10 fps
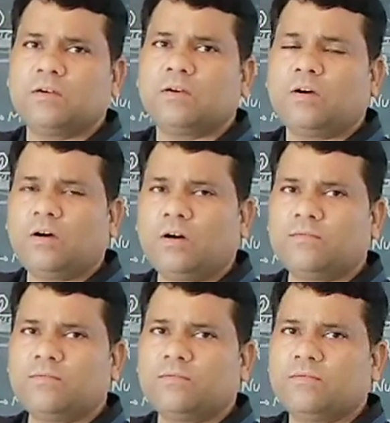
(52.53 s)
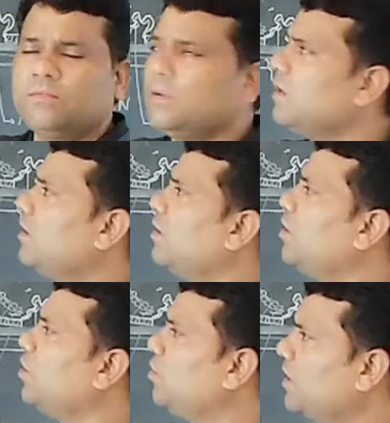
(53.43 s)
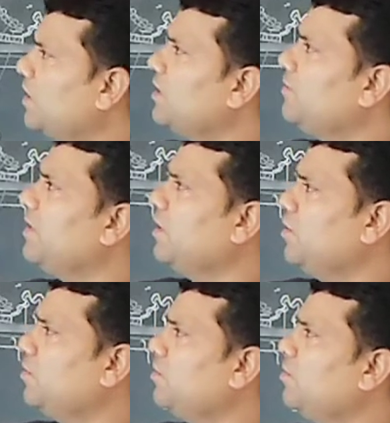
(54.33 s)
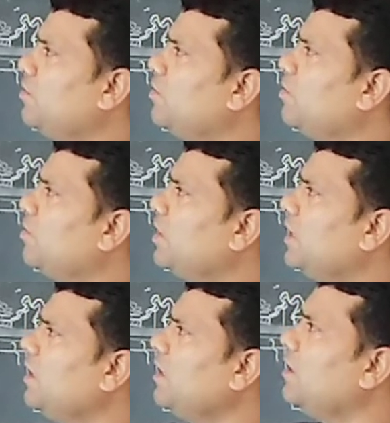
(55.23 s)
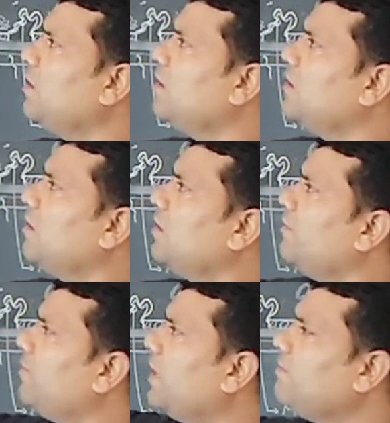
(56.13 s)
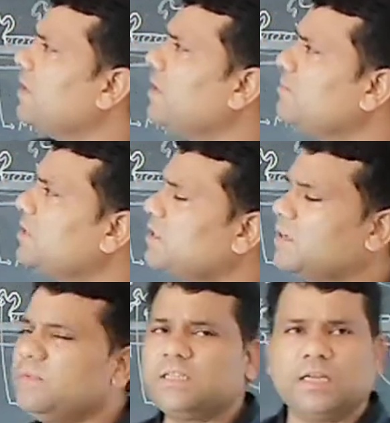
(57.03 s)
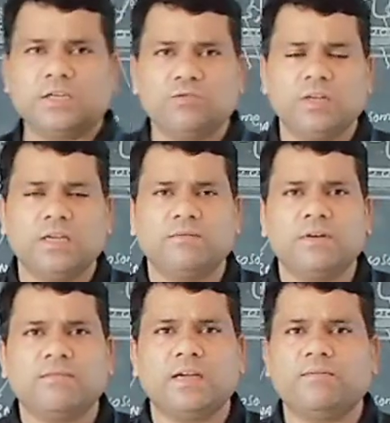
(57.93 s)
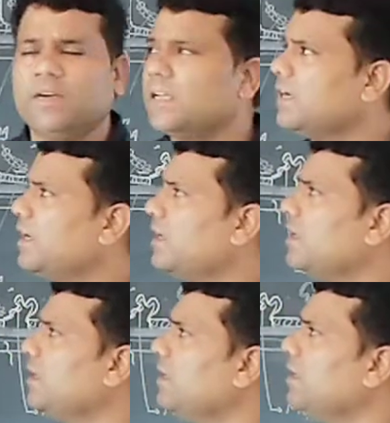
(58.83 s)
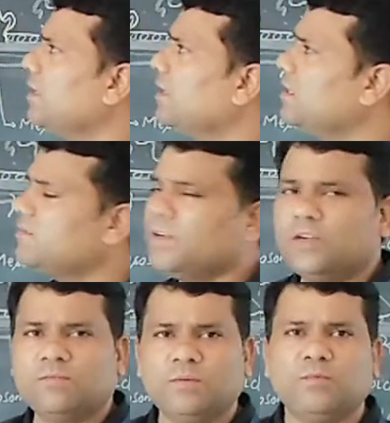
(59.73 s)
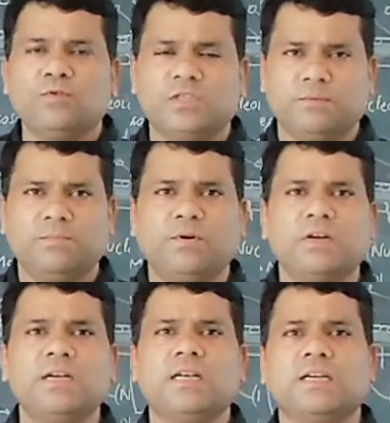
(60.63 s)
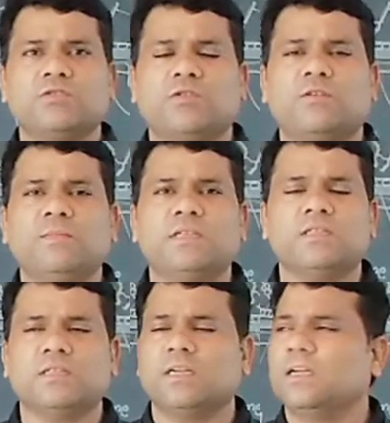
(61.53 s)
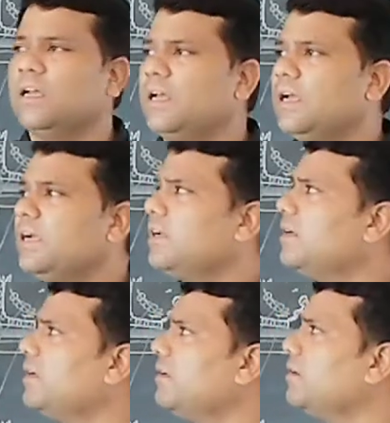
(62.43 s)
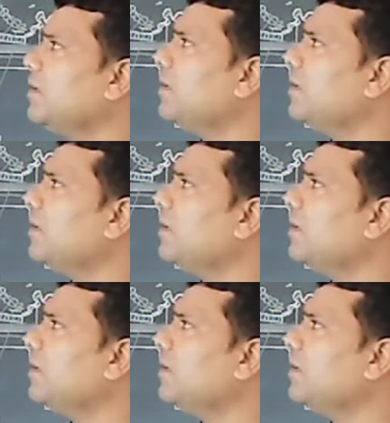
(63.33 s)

of looking the video. Okay. The five kingdom system is actually given by Whittaker. He is one of the most important taxonomists, and